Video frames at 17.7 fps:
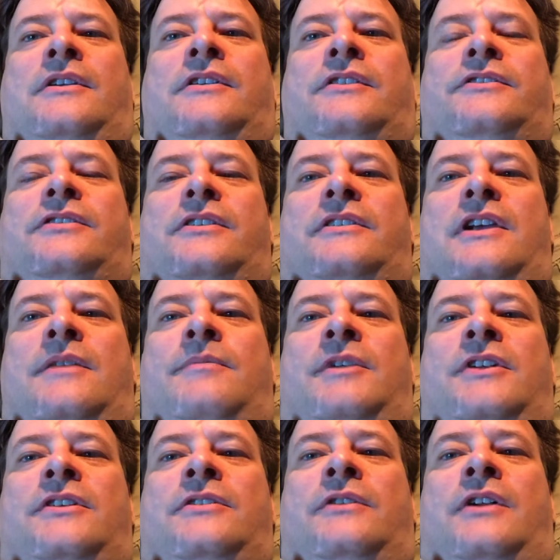So now I'm
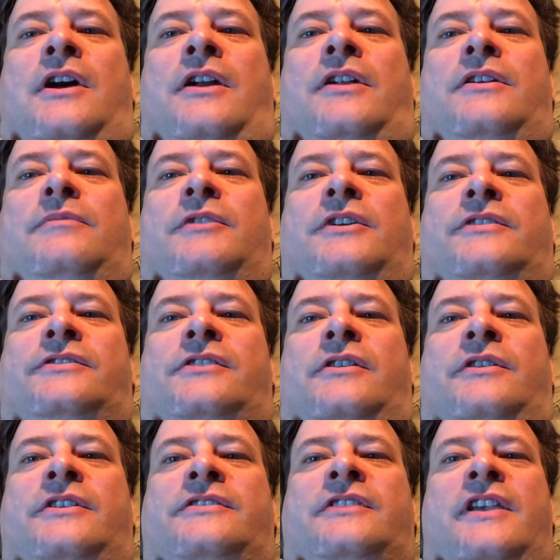going to do an audiobook.
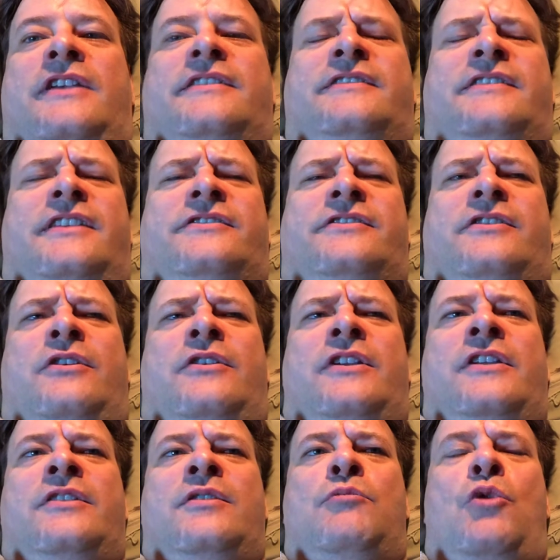So it's like
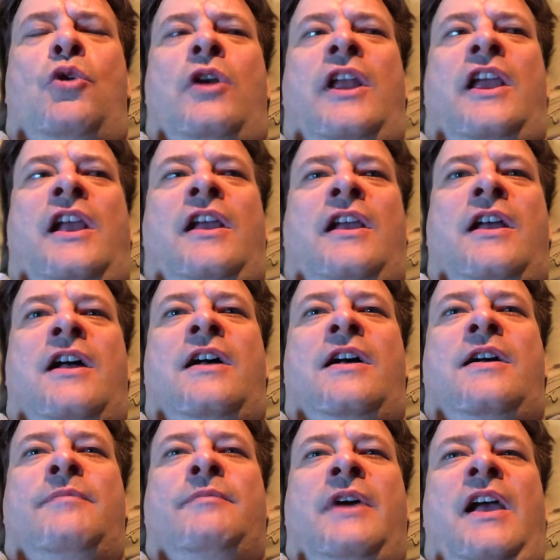6.30 in the morning.
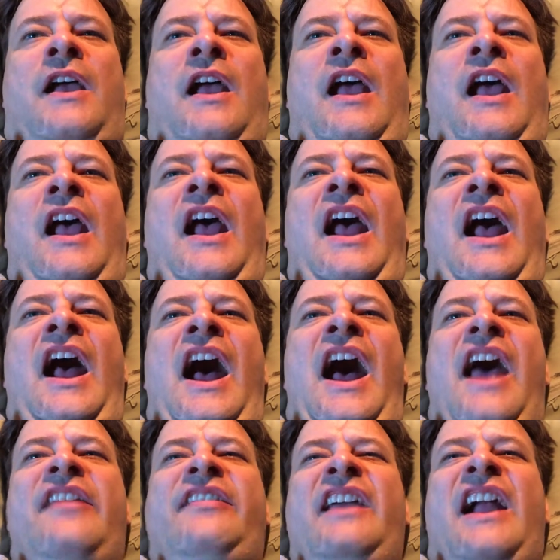Um,
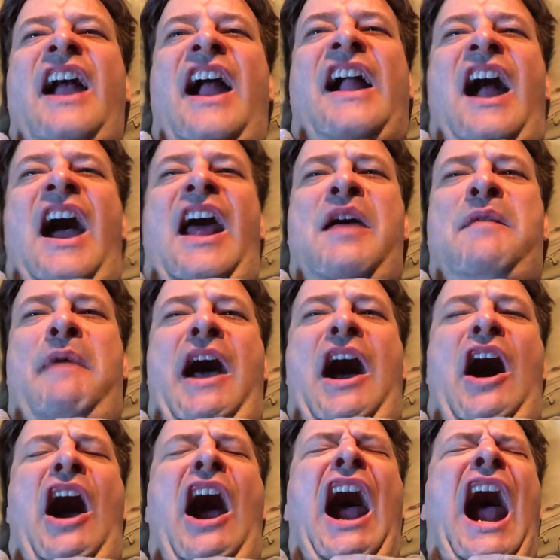I think I got
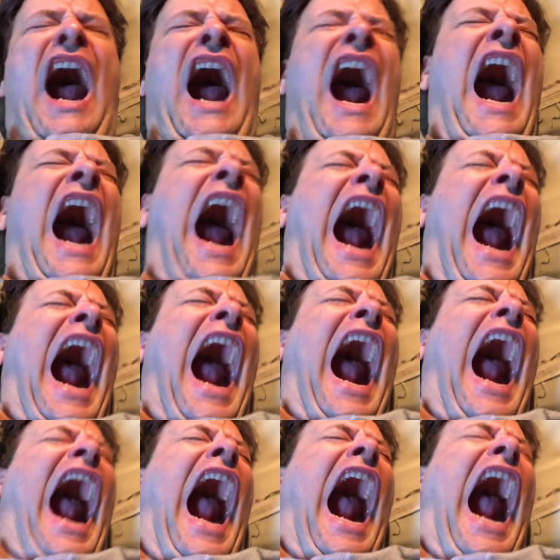about
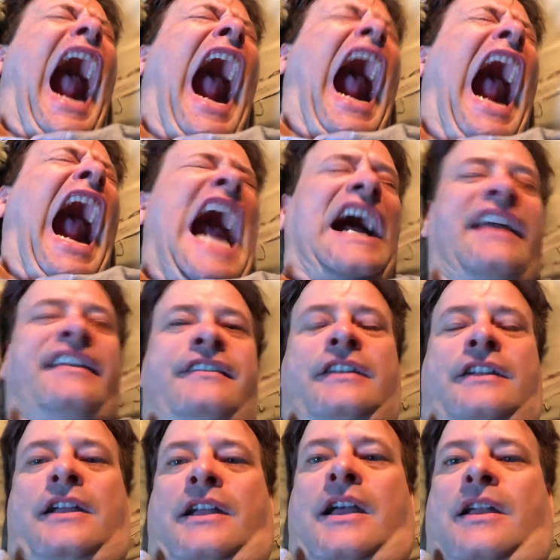I
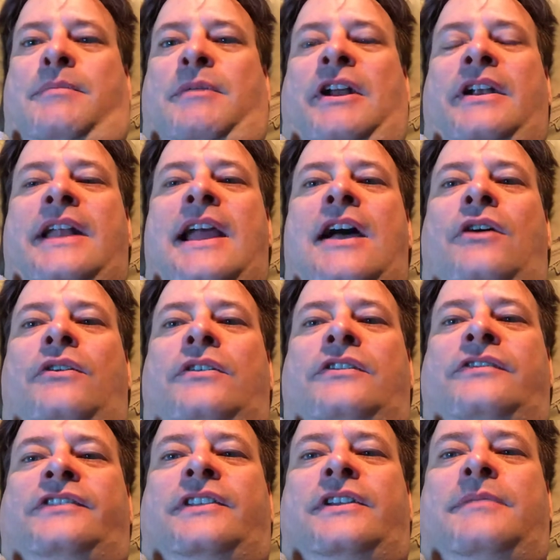think I got about an
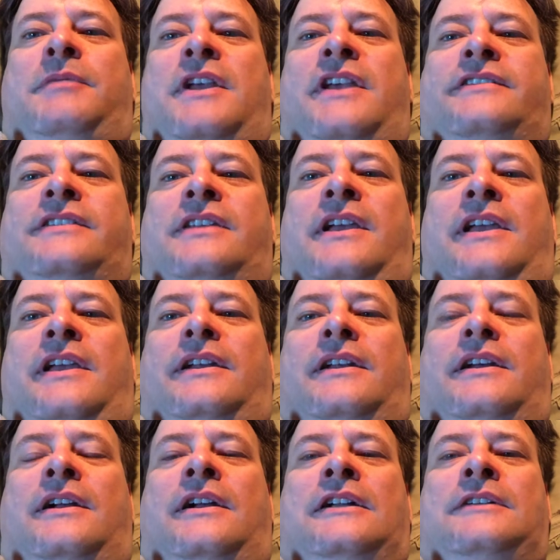hour of sleep last
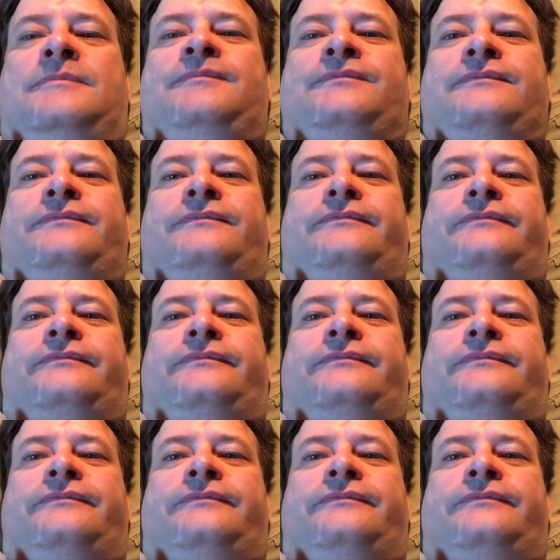night. Um,